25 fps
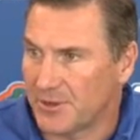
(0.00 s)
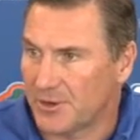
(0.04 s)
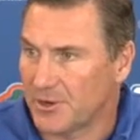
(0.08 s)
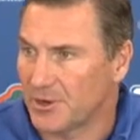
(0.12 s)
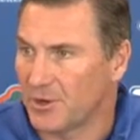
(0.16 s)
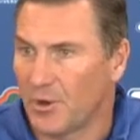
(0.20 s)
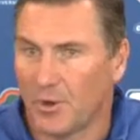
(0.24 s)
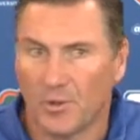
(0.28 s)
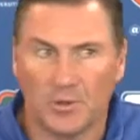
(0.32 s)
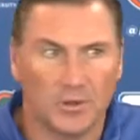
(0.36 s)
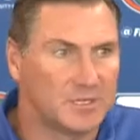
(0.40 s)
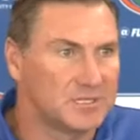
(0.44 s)
their
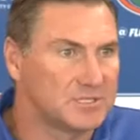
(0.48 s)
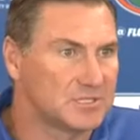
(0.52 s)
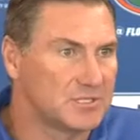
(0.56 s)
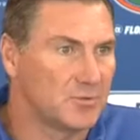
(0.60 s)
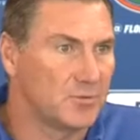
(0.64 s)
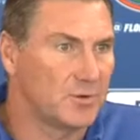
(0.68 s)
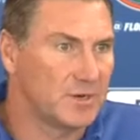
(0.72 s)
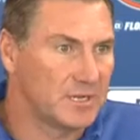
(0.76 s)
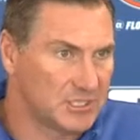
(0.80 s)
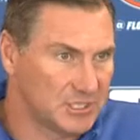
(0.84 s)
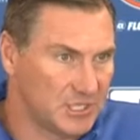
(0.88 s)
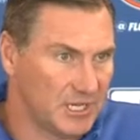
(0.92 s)
goal is
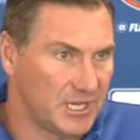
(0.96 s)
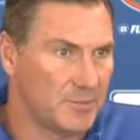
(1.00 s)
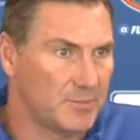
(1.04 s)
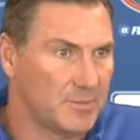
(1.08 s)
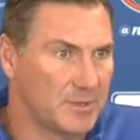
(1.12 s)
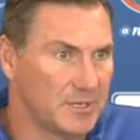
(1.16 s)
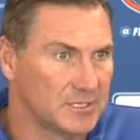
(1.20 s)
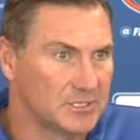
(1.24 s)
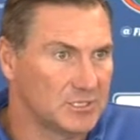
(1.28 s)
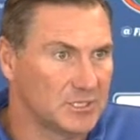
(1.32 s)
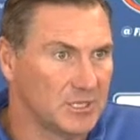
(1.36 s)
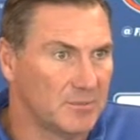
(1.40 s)
to win a
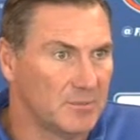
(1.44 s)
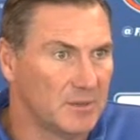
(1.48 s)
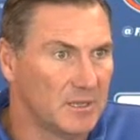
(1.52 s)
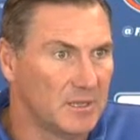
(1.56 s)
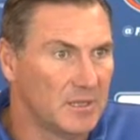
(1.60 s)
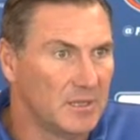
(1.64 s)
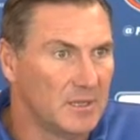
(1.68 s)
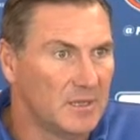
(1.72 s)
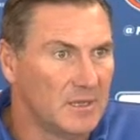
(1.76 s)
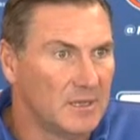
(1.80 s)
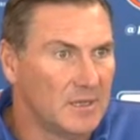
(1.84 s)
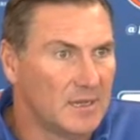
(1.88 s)
championship.
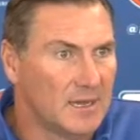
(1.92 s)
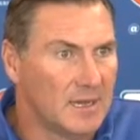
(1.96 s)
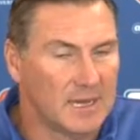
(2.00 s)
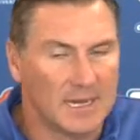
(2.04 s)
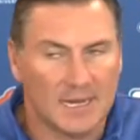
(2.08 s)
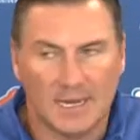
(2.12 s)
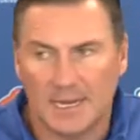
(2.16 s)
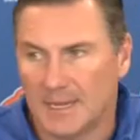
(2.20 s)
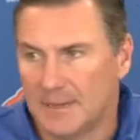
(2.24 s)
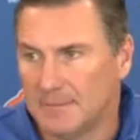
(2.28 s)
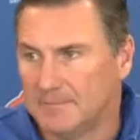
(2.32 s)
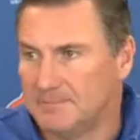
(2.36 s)

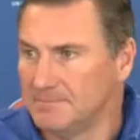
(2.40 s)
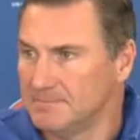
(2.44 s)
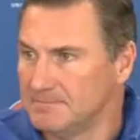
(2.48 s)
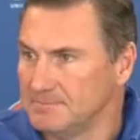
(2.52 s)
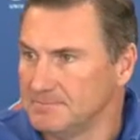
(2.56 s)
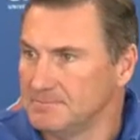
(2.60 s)
Uh,